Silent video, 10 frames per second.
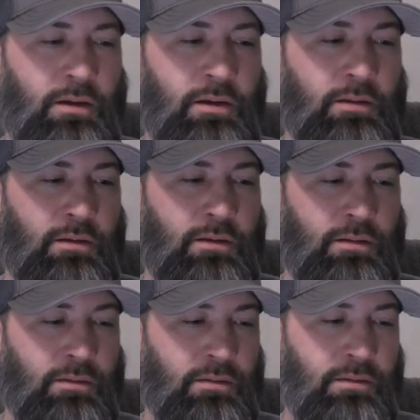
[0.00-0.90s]

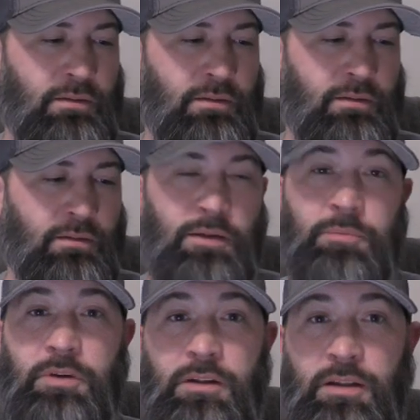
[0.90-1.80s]
I'm
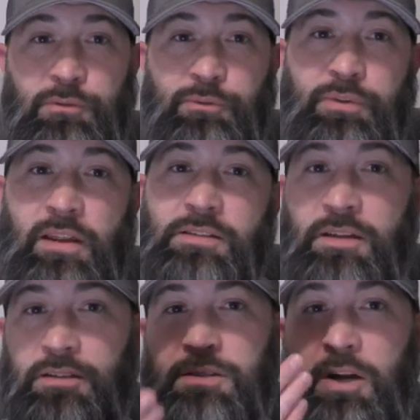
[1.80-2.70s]
gonna get a little fancy
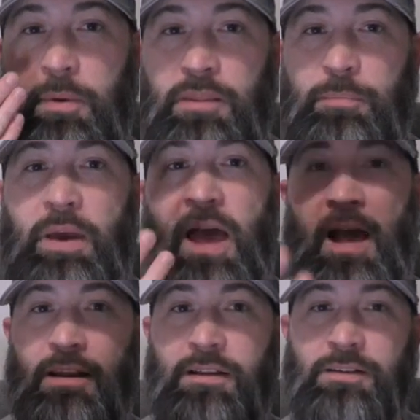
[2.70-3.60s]
here and talk about the
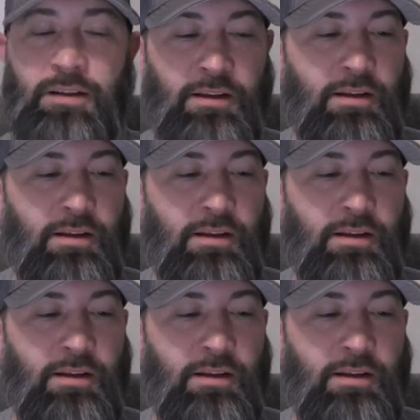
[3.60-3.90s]
palate.